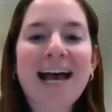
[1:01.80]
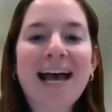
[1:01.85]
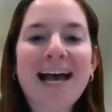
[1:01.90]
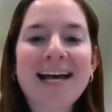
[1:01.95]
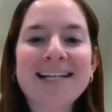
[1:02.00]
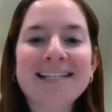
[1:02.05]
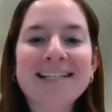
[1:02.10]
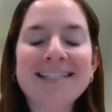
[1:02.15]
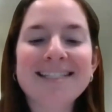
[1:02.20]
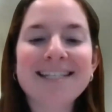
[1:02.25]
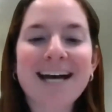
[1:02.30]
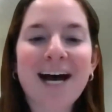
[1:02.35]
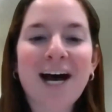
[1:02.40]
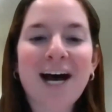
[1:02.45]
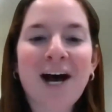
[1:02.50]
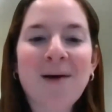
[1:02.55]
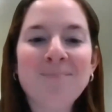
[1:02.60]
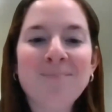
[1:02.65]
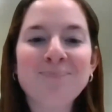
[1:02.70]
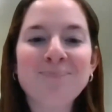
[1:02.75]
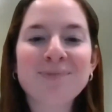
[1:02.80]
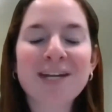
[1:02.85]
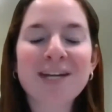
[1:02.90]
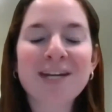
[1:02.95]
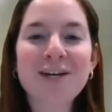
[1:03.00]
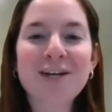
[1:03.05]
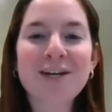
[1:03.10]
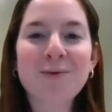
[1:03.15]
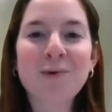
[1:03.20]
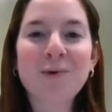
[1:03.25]
And
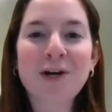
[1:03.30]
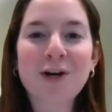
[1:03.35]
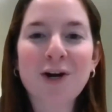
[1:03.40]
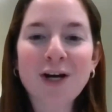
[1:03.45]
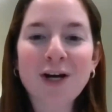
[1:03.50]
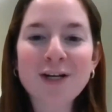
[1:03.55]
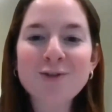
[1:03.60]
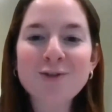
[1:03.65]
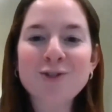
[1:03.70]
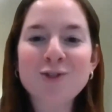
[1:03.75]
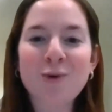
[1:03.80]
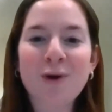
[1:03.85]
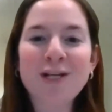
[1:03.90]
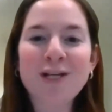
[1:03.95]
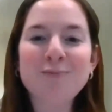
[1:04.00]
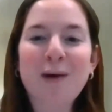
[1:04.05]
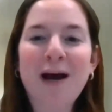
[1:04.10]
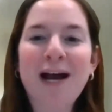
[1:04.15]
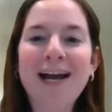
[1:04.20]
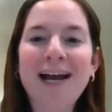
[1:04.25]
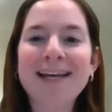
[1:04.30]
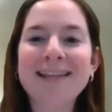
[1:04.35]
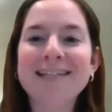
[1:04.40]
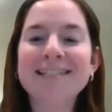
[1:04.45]
we are also joined by